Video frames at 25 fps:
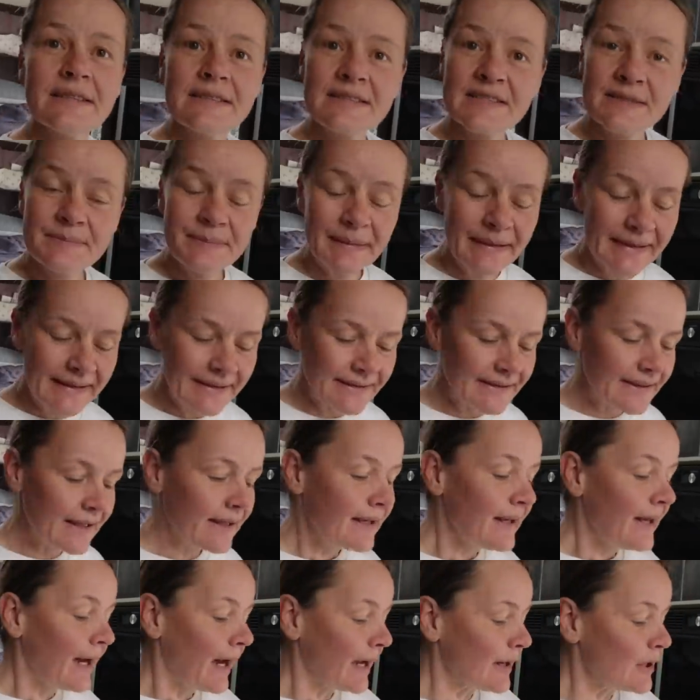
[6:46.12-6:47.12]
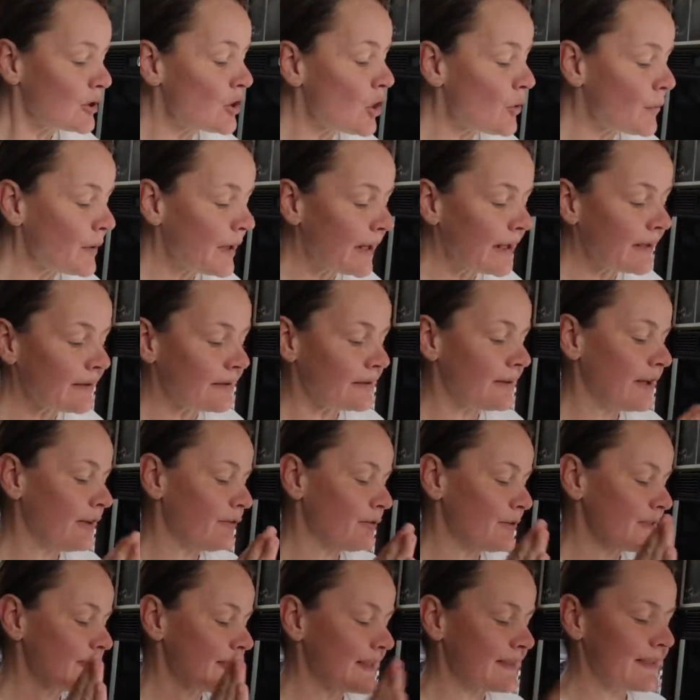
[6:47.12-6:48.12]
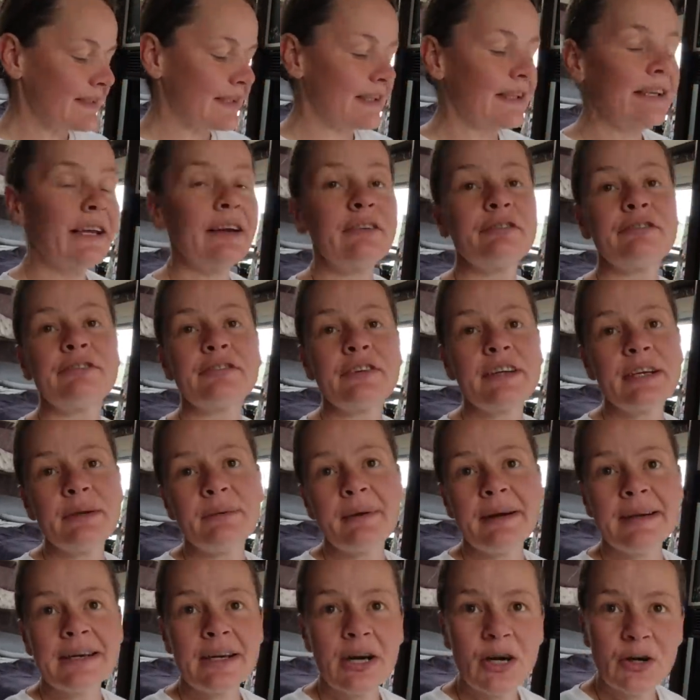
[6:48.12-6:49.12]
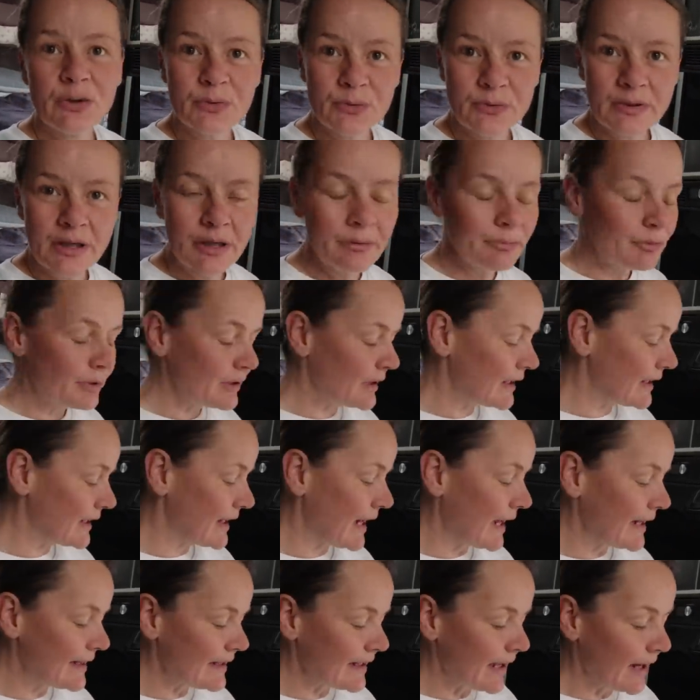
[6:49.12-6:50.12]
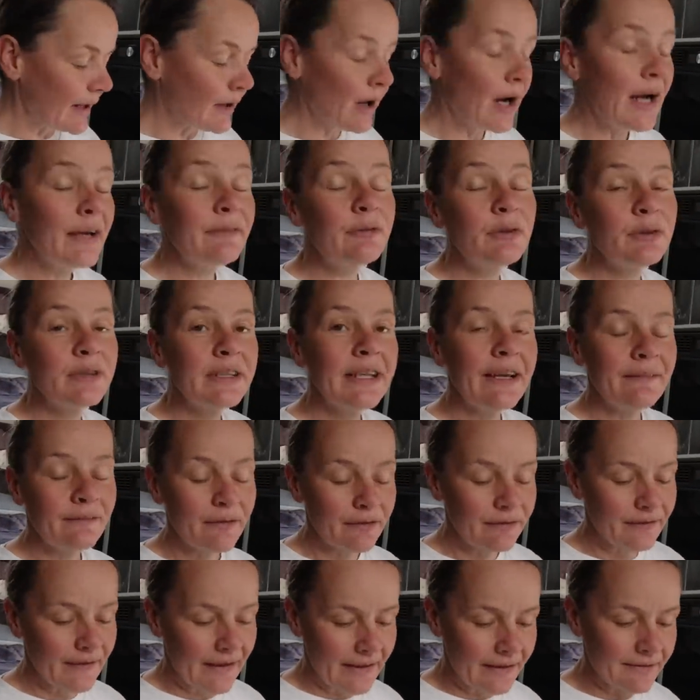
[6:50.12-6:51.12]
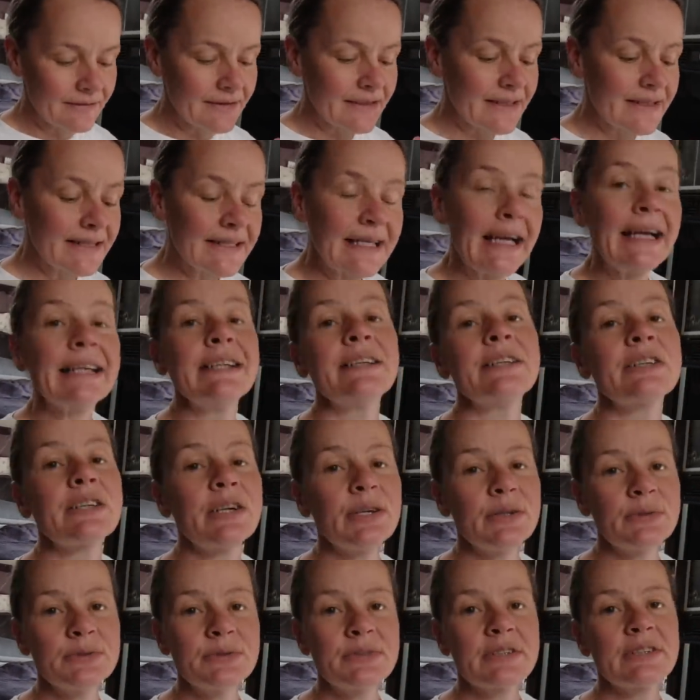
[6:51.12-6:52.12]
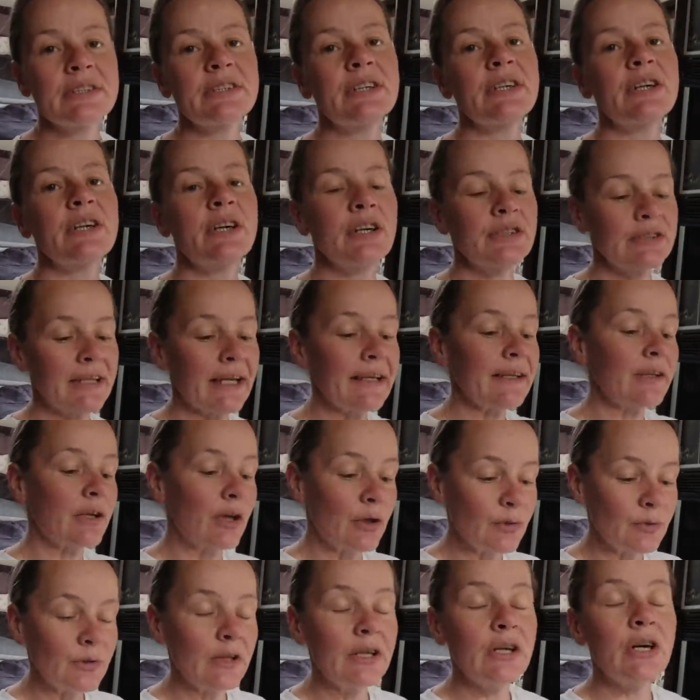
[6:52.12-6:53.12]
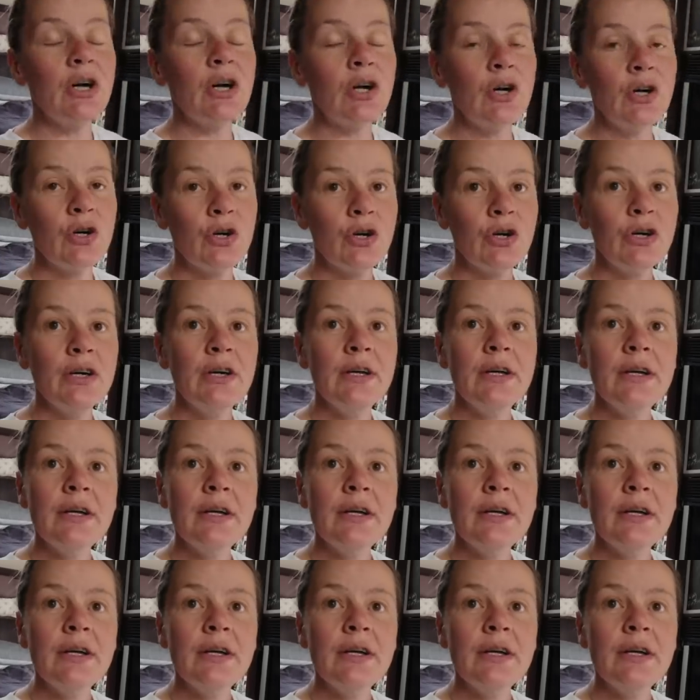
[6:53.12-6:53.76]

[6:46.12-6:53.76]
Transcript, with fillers: it? Since Spain, yeah. And I know in England everyone says they can get Freeway Cola, but you can either, I've only ever found Diet Coke or Diet Cola or